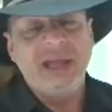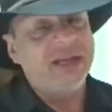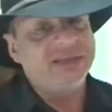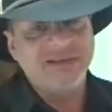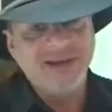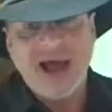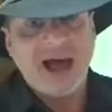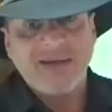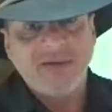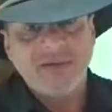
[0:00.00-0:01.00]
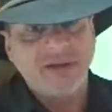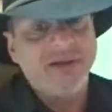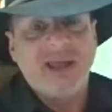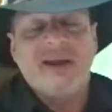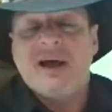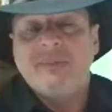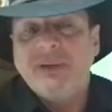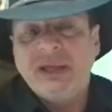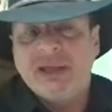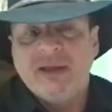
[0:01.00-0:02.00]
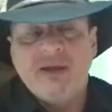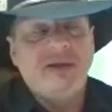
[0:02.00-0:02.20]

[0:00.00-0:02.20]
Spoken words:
It is not. It cannot be.